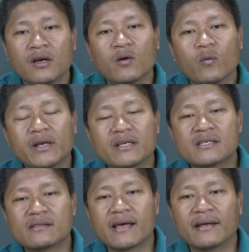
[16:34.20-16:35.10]
What
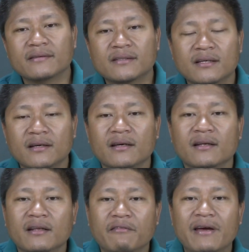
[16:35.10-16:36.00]
is then
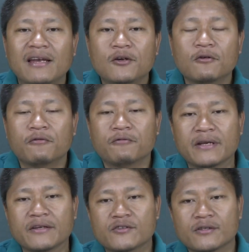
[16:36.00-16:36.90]
the value of
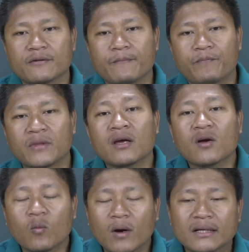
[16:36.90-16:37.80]
nature?
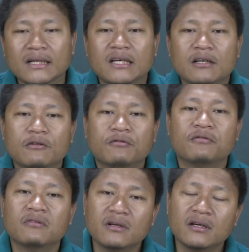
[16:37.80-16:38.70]
What if
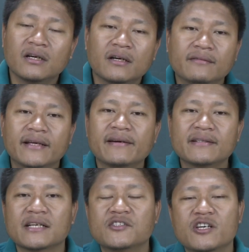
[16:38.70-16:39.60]
there
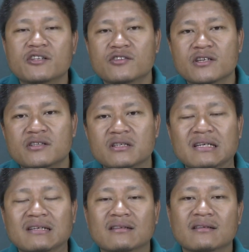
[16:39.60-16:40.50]
is a changes
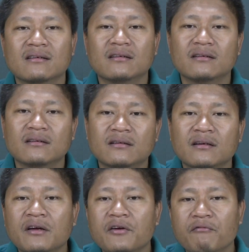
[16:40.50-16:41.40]
in the
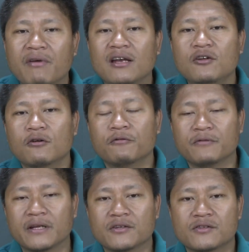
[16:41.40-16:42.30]
value of
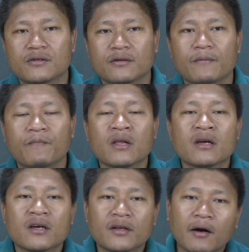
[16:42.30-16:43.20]
nature?
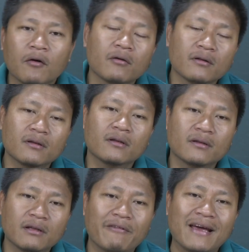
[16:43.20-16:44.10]
Now,
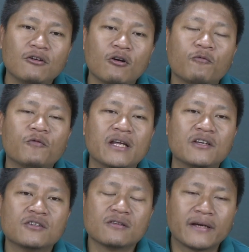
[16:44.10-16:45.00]
the value of
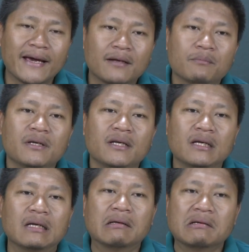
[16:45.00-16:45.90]
nature can
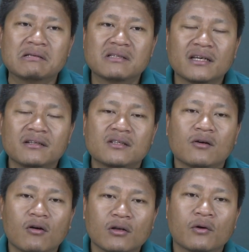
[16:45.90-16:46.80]
be seen
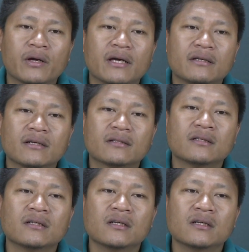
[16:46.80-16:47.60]
or located